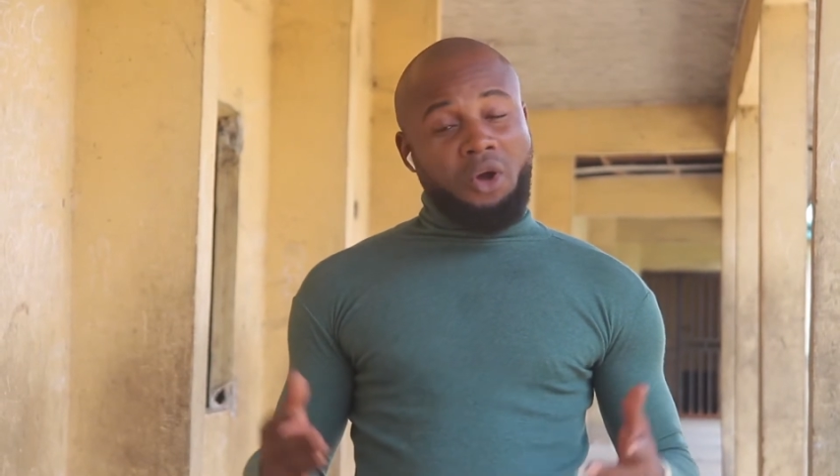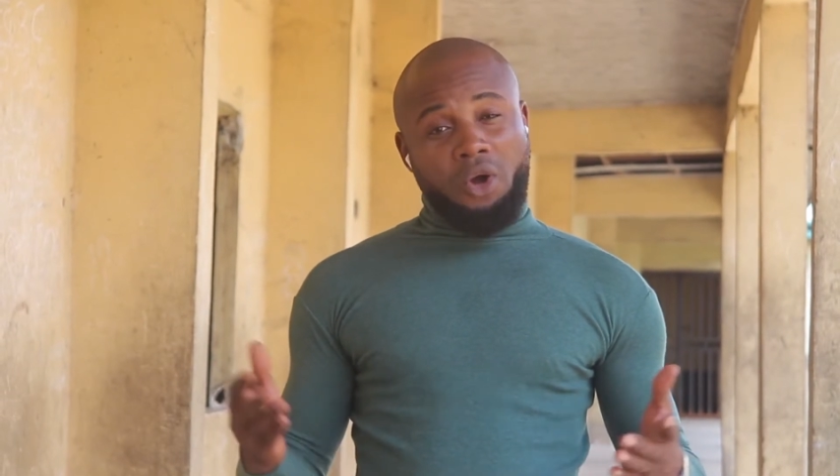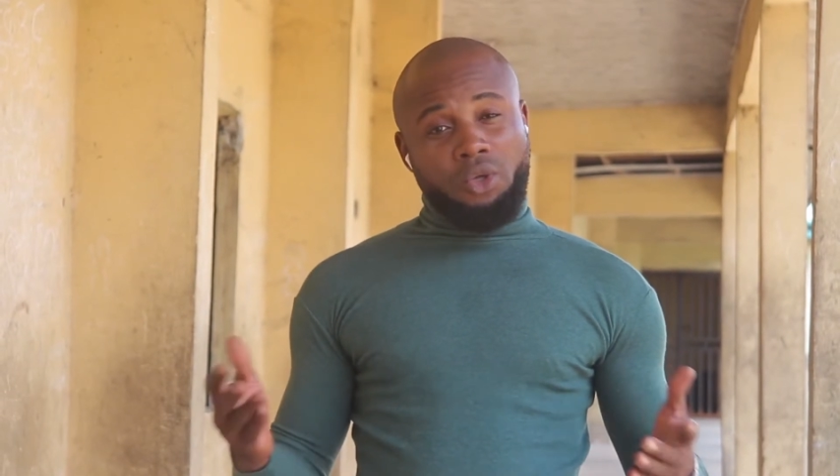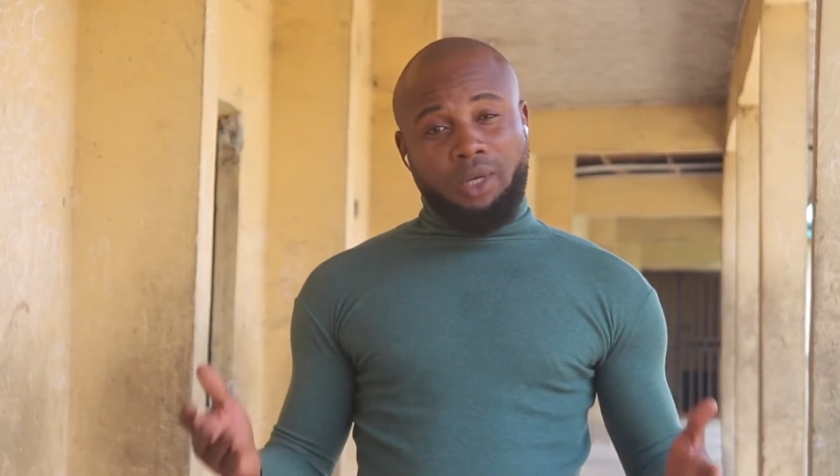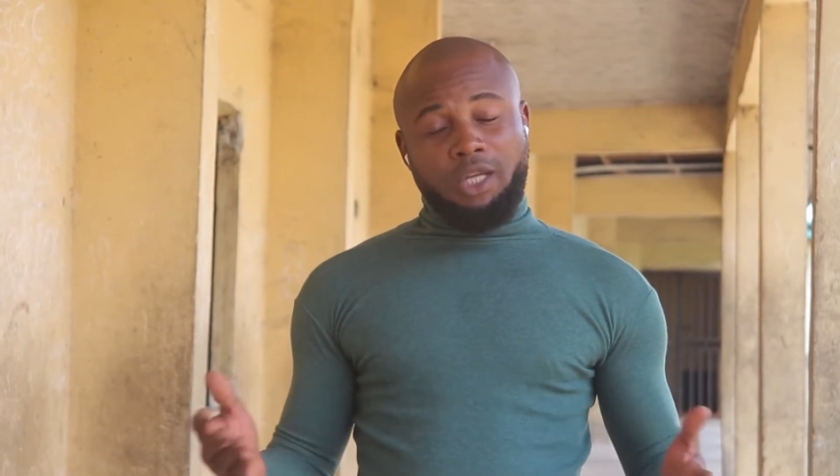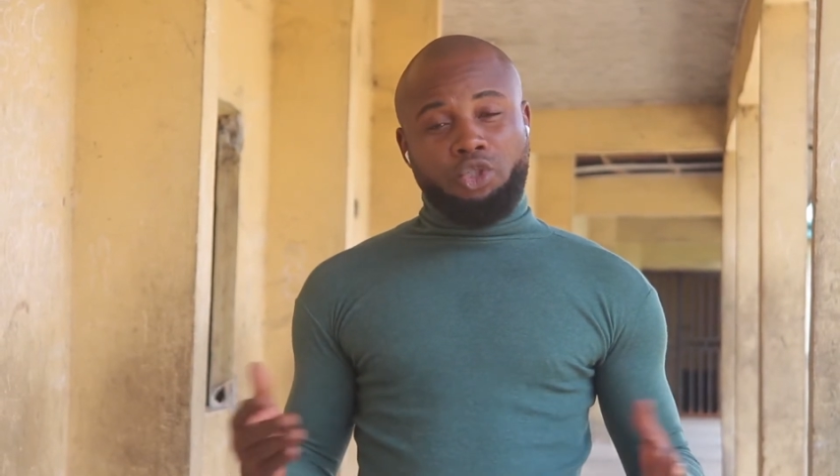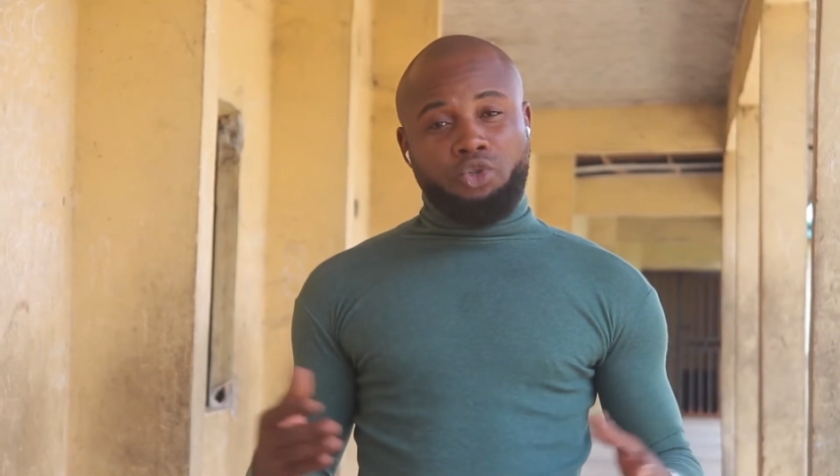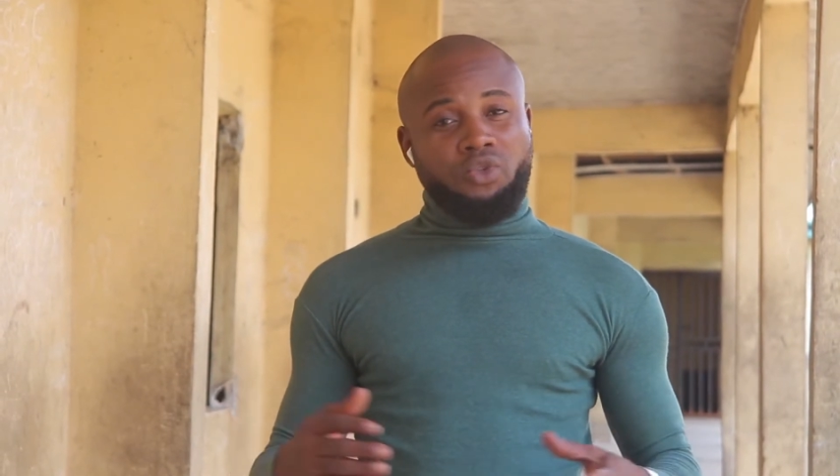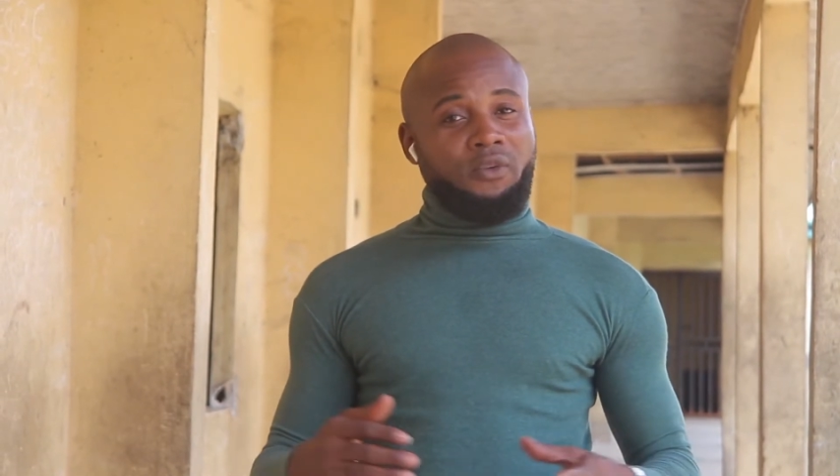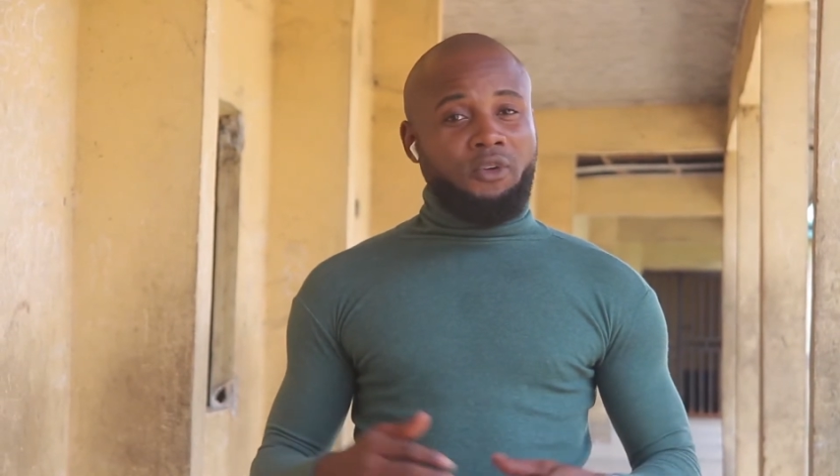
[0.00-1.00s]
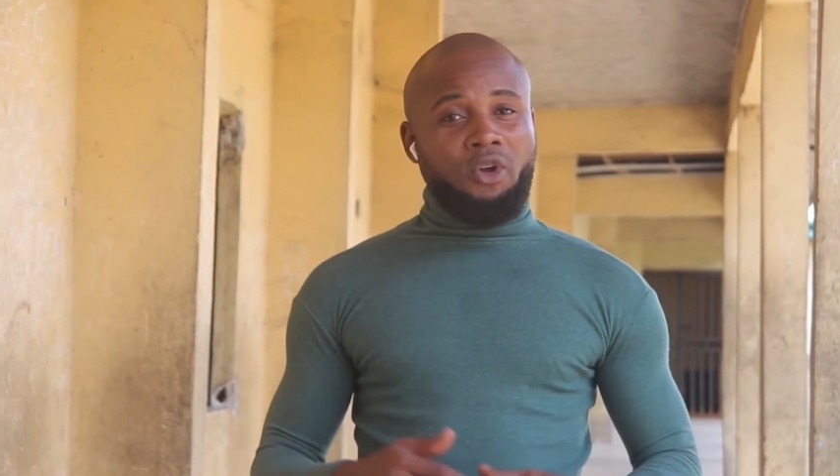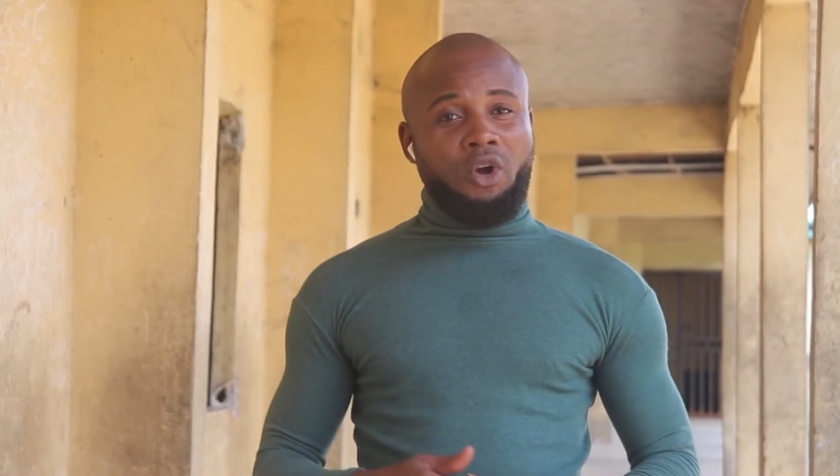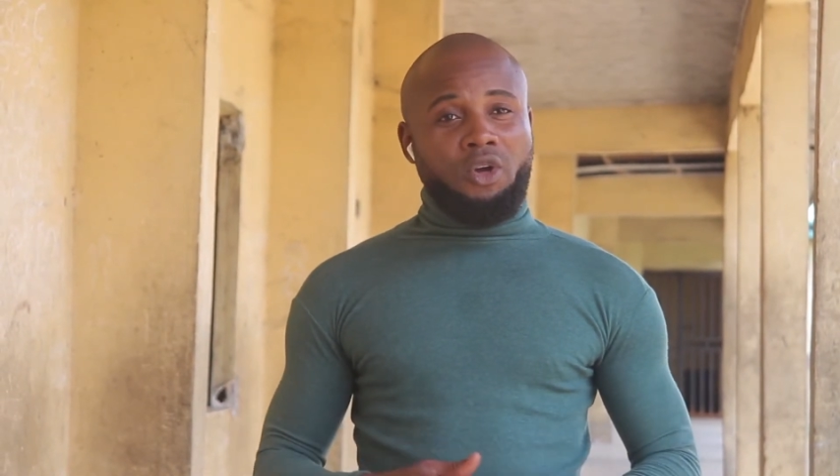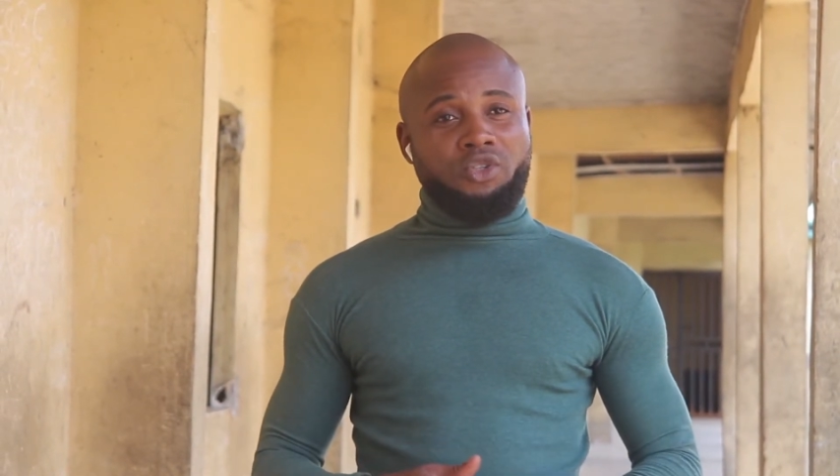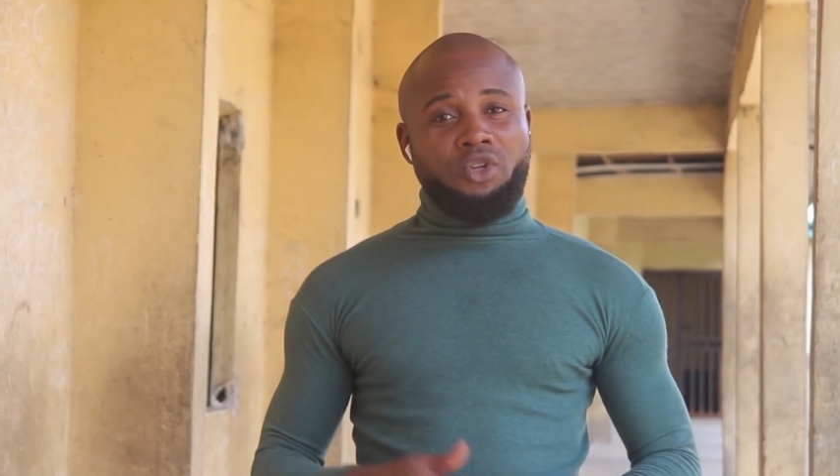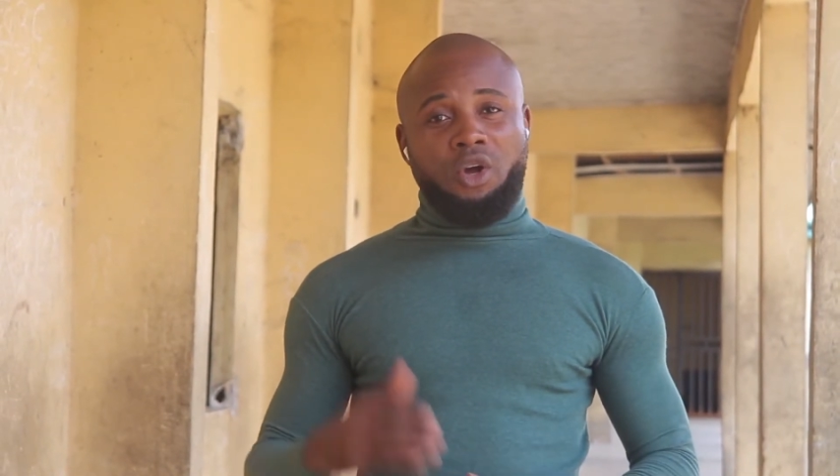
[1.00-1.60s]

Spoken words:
or you can choose to follow us